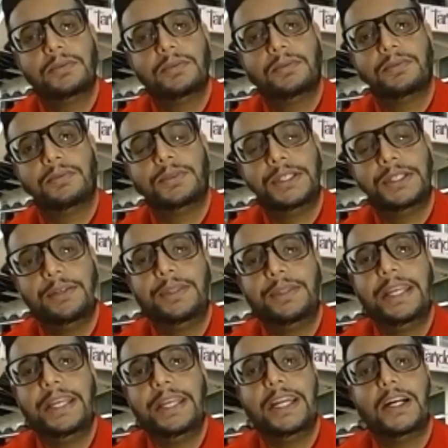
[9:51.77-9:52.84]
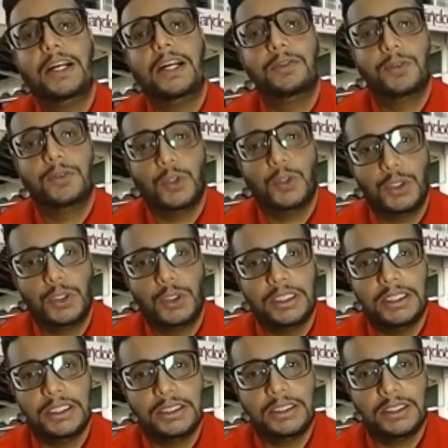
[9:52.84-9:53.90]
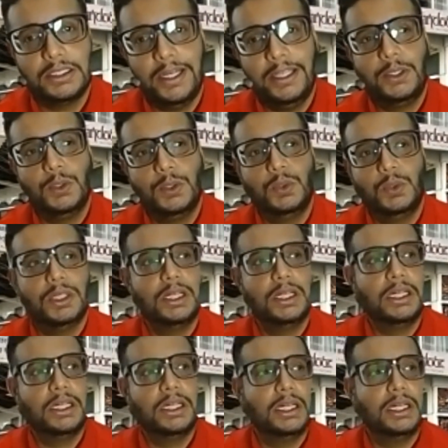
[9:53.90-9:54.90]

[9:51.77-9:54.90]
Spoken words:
shifting our focus into